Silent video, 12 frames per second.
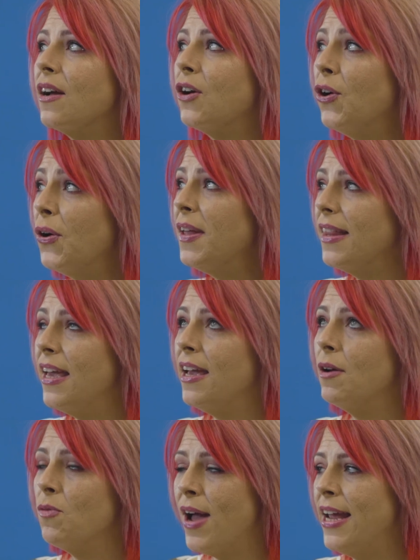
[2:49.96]

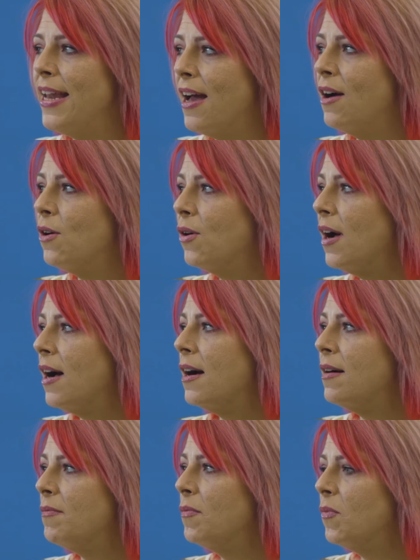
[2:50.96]
Currently, right
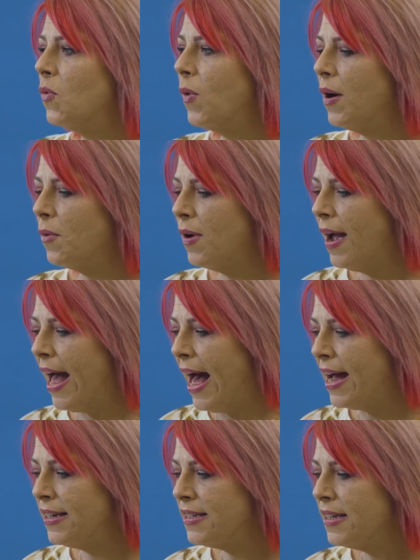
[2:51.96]
now, where we're
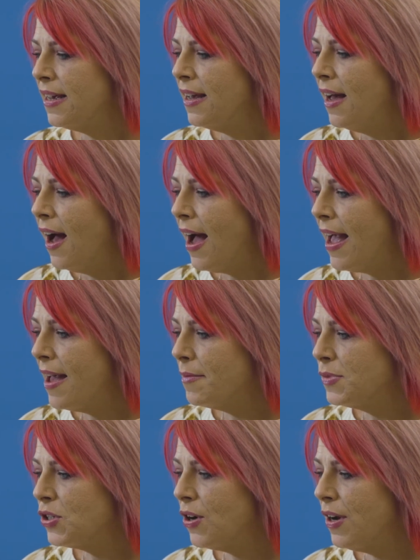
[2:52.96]
at, I
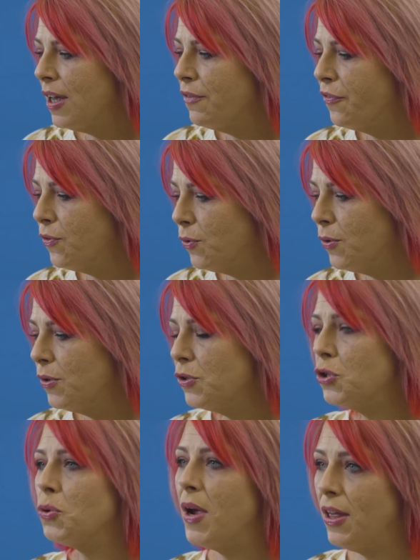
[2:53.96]
am starting a
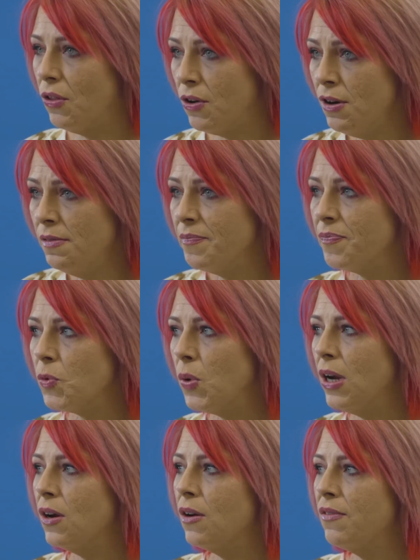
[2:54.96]
food trailer.
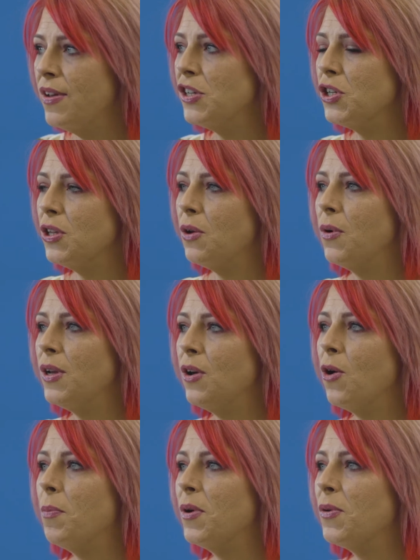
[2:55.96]
We are eventually going
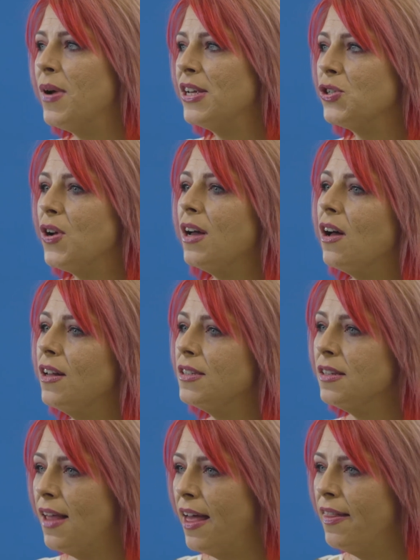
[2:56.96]
to open a restaurant
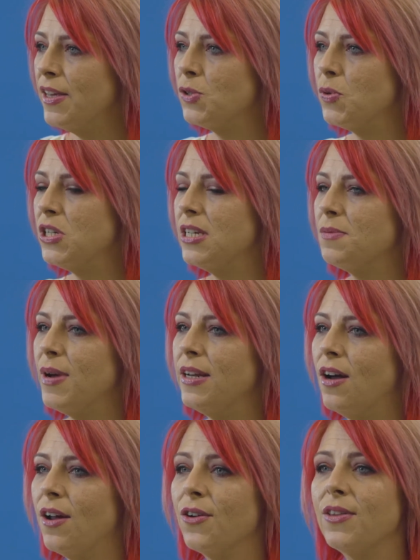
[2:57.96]
called Delilahs, which is my
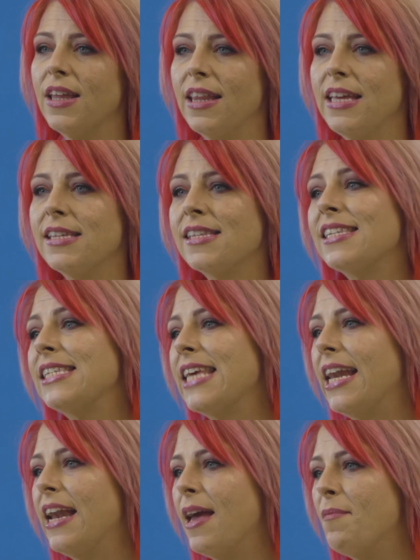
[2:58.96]
daughter Lily's
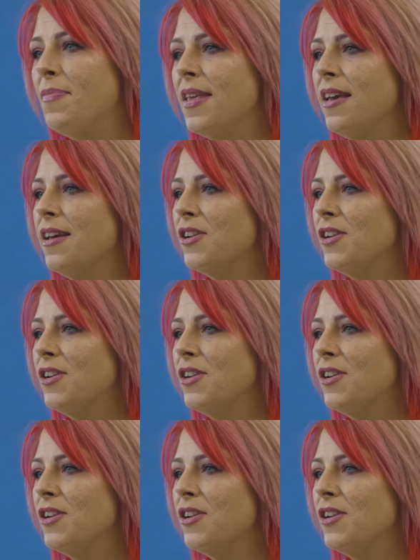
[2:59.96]
synonym.